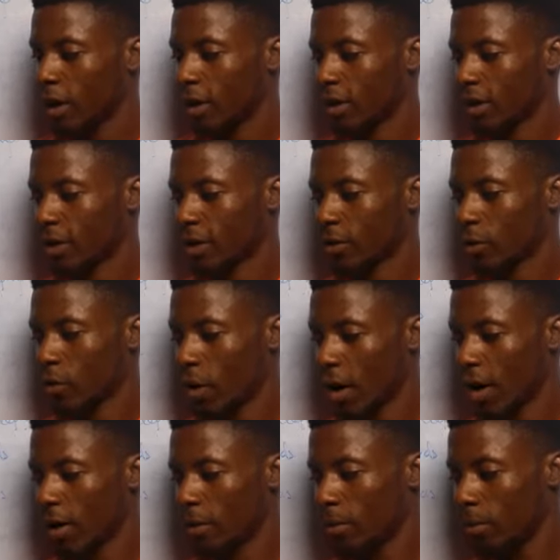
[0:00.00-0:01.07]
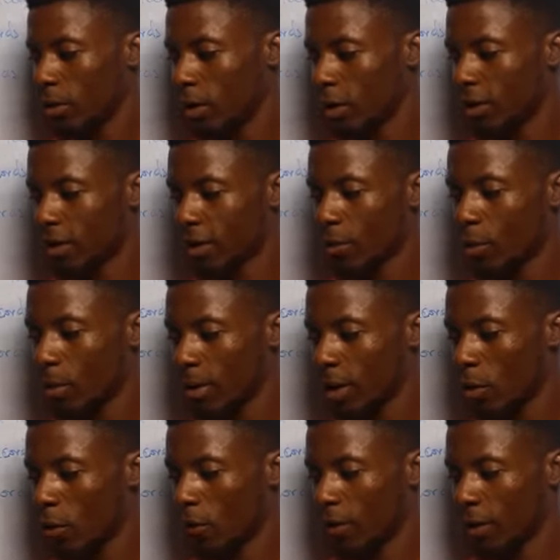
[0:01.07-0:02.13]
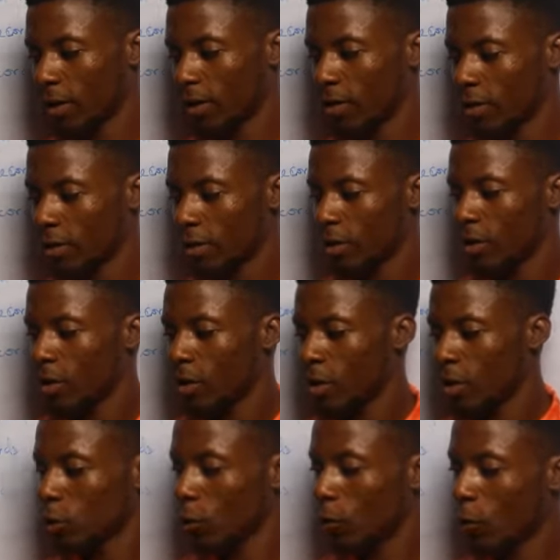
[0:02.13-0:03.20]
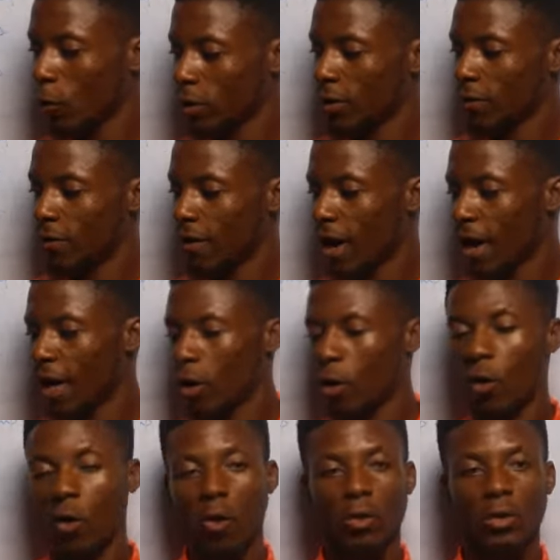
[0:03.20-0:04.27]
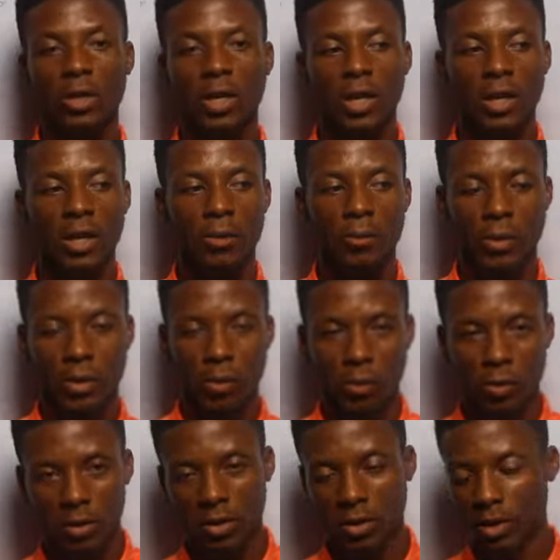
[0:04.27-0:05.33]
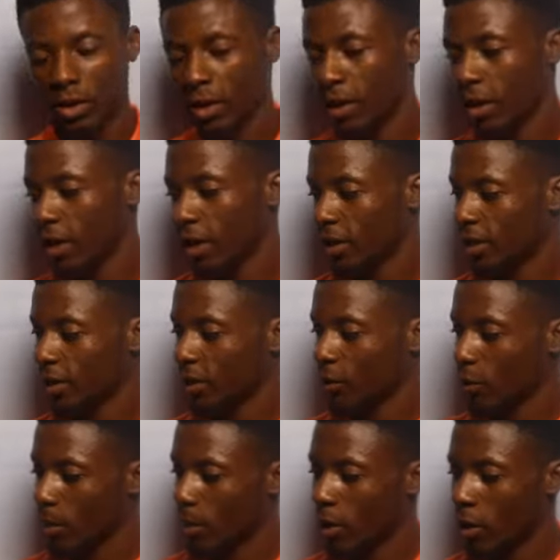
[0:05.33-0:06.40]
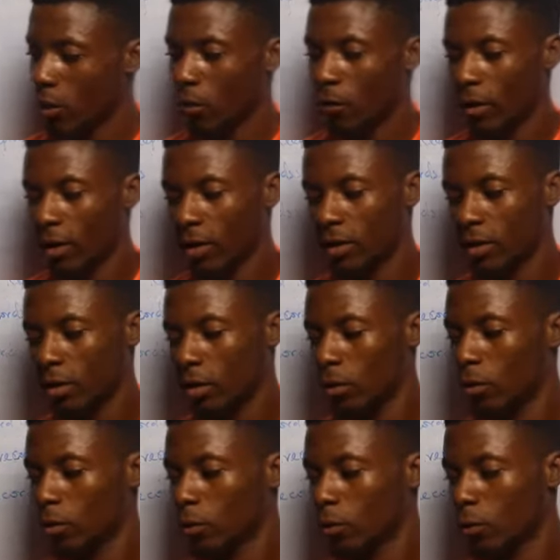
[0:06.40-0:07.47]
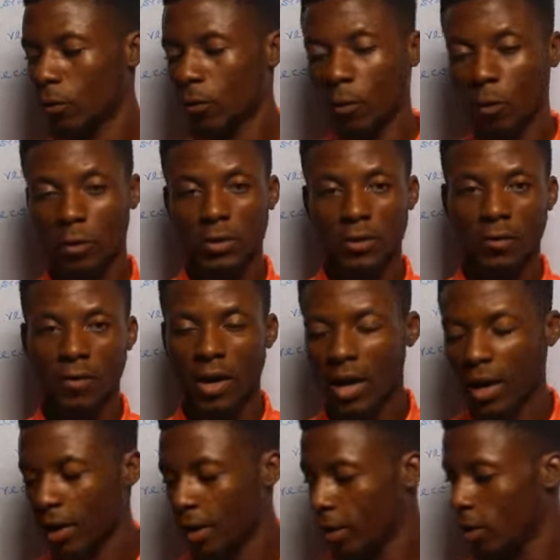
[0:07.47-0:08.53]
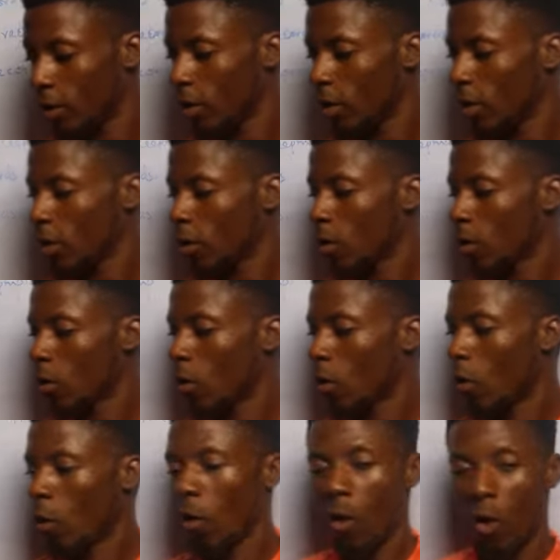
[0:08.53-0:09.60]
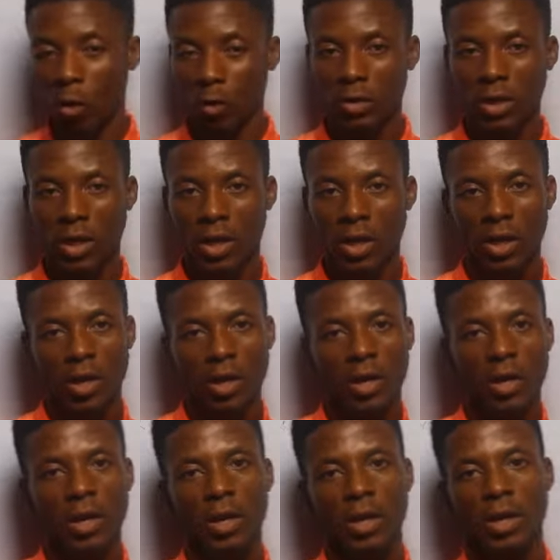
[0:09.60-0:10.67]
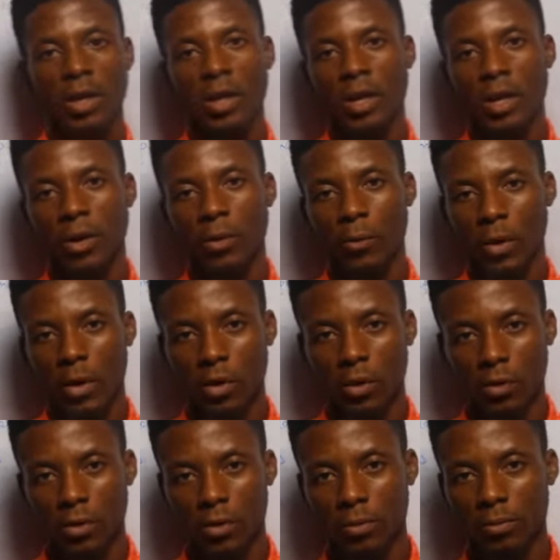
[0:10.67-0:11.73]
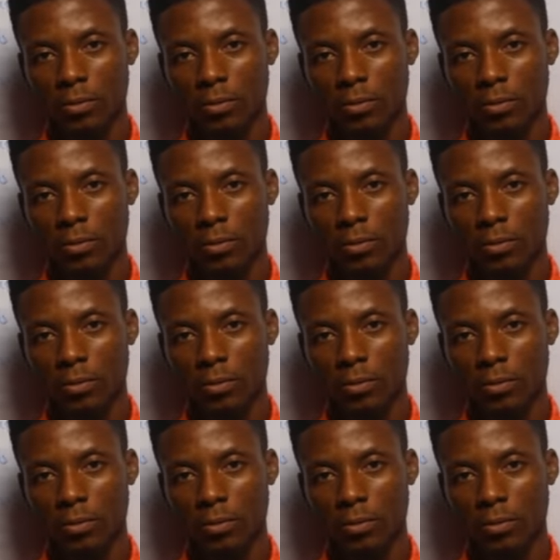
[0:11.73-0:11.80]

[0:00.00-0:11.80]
It is a crime, it is a criminal offense to falsify or alter a record. It is a criminal offense to falsify or alter a record.